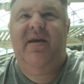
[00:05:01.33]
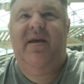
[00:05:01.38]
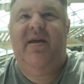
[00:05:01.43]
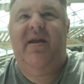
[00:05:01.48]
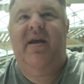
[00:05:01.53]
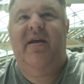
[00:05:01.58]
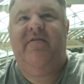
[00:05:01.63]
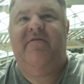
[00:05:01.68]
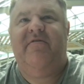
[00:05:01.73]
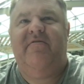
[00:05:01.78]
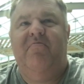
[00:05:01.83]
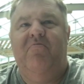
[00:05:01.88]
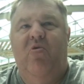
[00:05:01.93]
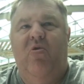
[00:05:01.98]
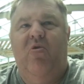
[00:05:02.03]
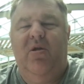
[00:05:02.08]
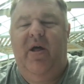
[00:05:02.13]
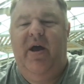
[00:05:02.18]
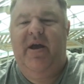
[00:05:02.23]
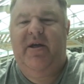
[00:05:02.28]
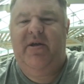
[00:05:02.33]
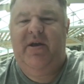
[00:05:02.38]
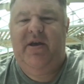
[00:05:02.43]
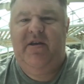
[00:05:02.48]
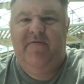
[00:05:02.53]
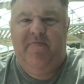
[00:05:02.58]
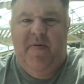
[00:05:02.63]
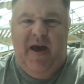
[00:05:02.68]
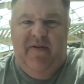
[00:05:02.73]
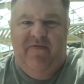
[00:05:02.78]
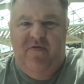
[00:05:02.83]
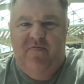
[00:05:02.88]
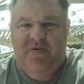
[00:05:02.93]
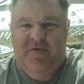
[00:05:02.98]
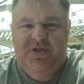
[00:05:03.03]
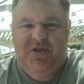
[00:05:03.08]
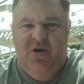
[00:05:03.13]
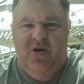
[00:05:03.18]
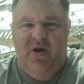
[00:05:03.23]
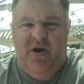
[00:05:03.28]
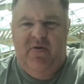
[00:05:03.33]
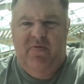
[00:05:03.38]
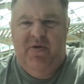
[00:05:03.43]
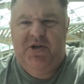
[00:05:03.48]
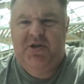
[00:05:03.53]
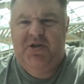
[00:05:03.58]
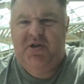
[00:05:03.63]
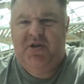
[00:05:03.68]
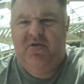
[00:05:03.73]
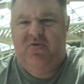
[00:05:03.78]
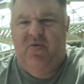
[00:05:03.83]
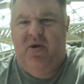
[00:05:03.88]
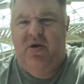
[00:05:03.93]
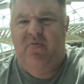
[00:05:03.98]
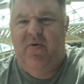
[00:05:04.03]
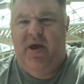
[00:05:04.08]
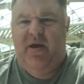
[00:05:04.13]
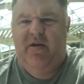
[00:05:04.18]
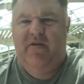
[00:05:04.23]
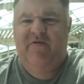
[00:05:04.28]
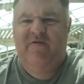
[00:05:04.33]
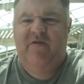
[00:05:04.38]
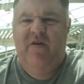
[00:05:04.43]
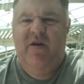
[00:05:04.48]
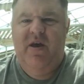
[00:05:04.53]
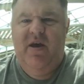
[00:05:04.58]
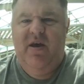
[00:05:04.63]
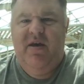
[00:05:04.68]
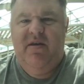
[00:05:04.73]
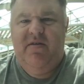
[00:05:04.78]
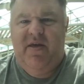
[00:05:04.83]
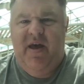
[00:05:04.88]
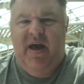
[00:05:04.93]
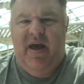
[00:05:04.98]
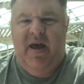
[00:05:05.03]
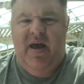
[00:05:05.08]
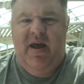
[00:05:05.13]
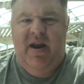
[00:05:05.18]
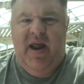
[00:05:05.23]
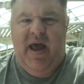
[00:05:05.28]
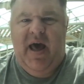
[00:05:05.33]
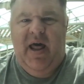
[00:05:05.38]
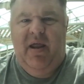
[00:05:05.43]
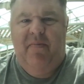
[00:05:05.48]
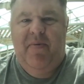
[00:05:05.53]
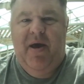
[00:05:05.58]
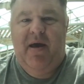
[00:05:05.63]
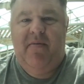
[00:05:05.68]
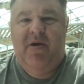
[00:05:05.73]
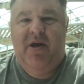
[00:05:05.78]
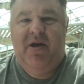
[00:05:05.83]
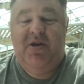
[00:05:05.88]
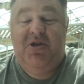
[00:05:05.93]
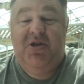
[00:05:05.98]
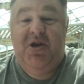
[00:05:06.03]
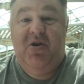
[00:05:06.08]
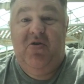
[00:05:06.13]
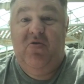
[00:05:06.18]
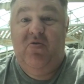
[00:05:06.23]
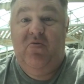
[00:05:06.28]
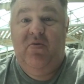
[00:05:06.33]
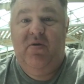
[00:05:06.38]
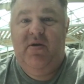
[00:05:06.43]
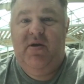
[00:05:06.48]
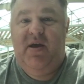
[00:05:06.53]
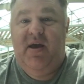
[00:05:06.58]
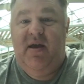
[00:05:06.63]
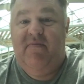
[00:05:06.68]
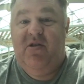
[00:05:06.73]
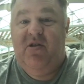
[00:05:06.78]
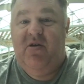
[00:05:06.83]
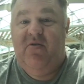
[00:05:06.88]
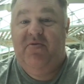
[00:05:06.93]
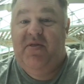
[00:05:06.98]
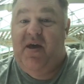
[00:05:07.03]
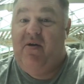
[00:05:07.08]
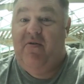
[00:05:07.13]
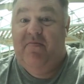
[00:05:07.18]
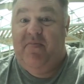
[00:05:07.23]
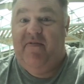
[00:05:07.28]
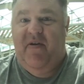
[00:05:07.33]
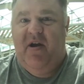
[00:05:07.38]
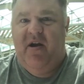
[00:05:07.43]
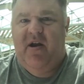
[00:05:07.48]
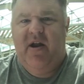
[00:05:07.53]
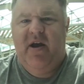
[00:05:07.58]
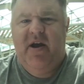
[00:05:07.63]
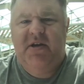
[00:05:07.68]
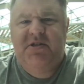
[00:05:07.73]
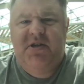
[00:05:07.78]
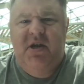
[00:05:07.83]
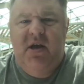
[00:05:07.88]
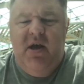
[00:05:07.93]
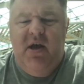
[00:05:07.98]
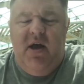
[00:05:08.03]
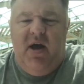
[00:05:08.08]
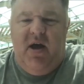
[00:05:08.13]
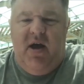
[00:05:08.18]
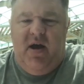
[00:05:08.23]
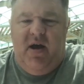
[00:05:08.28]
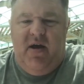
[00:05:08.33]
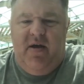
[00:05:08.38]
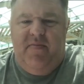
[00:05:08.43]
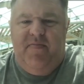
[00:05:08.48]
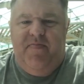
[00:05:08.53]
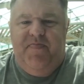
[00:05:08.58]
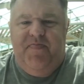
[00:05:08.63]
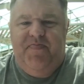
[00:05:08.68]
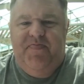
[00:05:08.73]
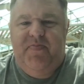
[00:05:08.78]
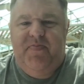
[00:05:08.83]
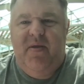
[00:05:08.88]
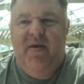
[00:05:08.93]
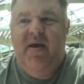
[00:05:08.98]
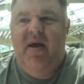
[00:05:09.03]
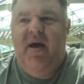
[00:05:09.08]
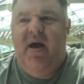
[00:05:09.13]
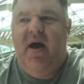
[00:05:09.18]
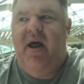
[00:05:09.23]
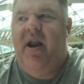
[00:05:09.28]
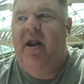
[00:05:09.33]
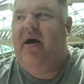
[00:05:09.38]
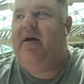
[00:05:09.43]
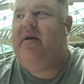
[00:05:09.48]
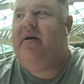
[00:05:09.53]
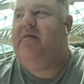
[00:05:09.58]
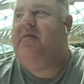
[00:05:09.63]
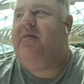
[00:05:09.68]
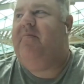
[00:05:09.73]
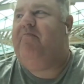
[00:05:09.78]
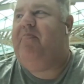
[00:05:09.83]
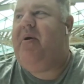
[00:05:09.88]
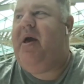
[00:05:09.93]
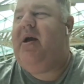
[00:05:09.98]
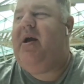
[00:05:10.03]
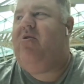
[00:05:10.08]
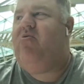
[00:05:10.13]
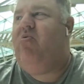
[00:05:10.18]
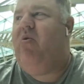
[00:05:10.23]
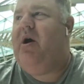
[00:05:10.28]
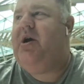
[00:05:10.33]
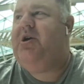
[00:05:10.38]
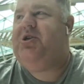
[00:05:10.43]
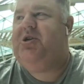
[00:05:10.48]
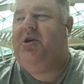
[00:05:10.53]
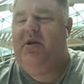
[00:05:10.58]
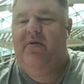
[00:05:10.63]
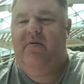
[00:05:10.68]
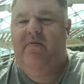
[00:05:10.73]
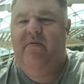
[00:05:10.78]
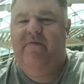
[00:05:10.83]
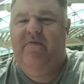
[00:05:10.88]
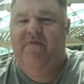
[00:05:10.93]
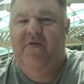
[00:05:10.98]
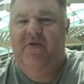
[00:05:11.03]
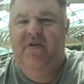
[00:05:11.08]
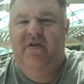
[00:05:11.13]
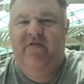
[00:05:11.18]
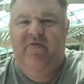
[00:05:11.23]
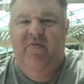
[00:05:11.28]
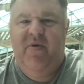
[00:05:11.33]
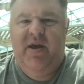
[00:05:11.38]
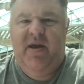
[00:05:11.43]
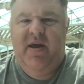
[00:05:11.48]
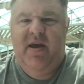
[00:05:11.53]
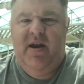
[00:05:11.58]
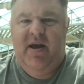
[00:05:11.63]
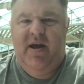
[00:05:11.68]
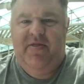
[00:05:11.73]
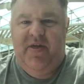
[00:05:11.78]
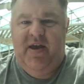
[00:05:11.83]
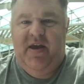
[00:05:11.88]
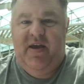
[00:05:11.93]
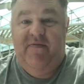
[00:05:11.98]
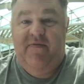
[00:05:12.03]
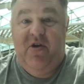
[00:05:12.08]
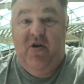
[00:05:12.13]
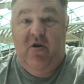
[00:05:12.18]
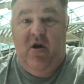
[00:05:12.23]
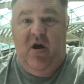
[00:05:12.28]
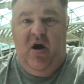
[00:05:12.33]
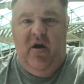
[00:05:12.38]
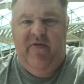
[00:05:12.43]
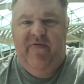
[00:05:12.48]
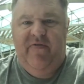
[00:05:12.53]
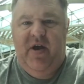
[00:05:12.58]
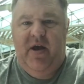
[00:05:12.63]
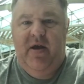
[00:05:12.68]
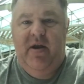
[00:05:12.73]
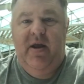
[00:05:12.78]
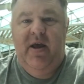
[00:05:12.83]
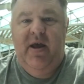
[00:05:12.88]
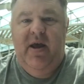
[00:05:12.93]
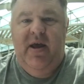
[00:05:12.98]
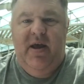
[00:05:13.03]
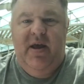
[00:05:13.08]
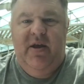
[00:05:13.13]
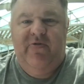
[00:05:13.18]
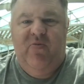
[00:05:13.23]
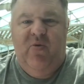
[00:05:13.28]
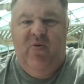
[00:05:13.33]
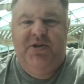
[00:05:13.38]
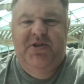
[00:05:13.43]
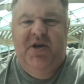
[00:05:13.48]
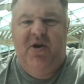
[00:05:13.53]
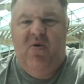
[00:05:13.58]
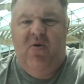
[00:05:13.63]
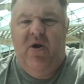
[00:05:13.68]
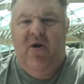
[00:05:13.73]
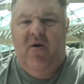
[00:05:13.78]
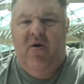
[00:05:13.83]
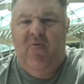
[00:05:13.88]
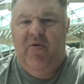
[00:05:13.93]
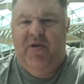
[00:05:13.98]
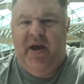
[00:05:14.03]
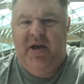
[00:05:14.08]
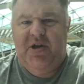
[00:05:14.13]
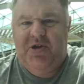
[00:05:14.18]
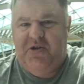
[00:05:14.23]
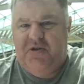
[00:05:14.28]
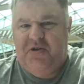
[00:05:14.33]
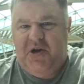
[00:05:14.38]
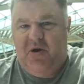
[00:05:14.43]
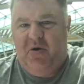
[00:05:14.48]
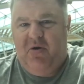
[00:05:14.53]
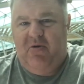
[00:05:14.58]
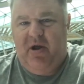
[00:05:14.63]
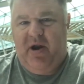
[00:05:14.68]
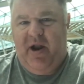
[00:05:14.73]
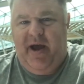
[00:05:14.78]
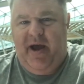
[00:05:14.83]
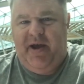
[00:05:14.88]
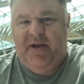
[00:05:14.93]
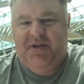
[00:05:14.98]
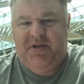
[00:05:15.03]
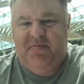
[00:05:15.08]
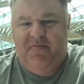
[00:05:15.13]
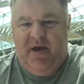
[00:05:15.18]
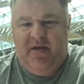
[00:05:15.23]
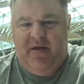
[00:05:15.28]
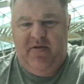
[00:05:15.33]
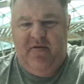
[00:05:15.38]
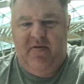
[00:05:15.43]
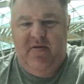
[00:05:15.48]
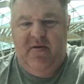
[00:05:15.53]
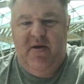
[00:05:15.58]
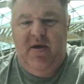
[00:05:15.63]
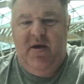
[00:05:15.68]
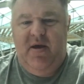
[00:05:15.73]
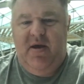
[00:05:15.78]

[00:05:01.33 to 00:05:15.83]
think that it's more likely he's back from Missouri, which is in three weeks, than Alabama in two even though that would be very nice. Um, and the big question for this weekend, I think, if you're a Hog fan, is what's going on with Agent Zero Ainias Smith.